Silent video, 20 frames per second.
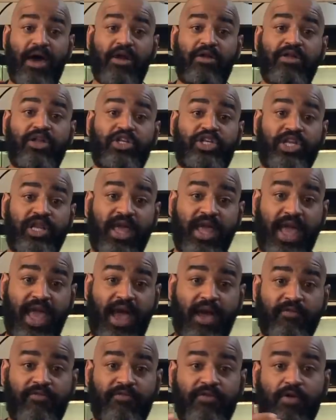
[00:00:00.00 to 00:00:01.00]
an inch and a
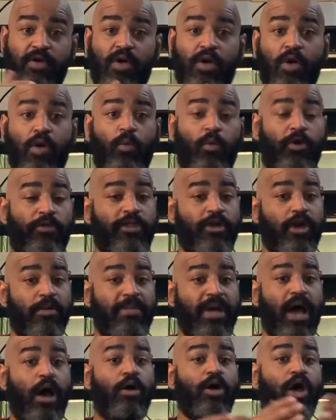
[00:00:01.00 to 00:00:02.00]
half. When they're
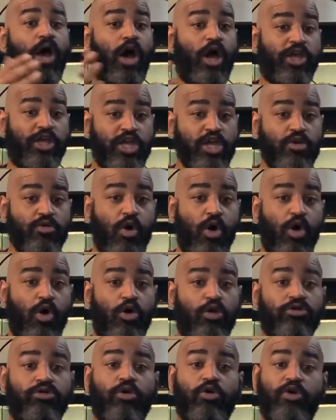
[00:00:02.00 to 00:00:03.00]
about a year
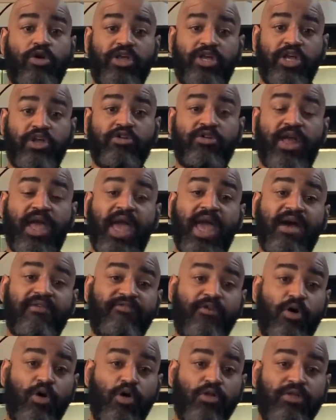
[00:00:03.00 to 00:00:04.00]
old or a year and a
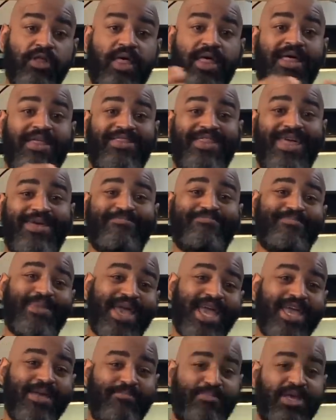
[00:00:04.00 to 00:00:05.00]
half old, they
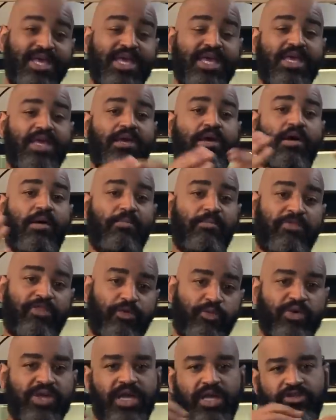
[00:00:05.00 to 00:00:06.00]
may be
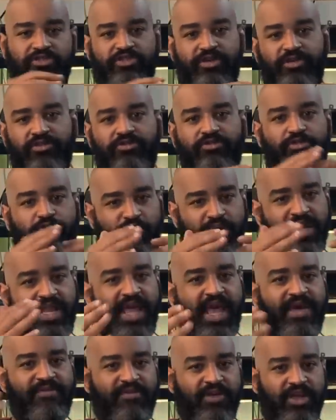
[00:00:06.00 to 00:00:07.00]
3 inches, 3.5